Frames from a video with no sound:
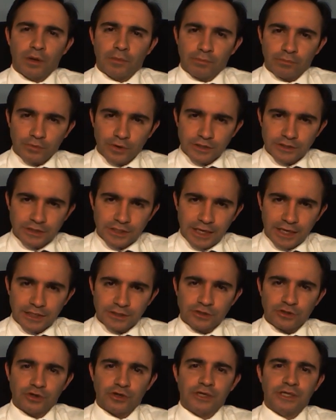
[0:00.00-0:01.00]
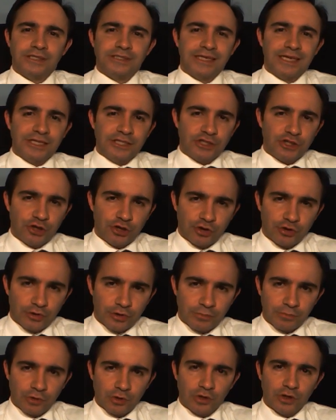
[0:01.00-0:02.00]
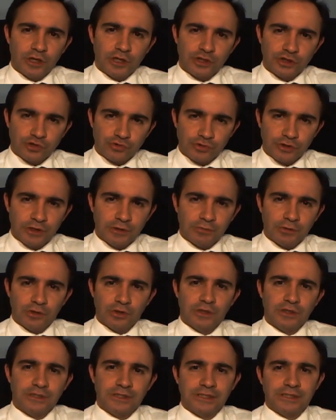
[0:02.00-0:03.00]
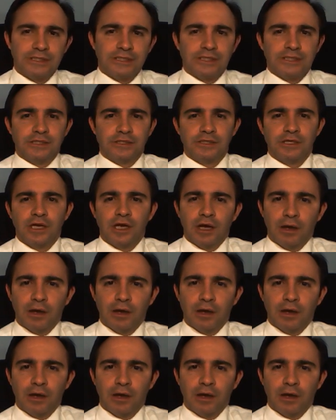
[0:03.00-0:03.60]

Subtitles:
Breast cancer is a curable, treatable disease.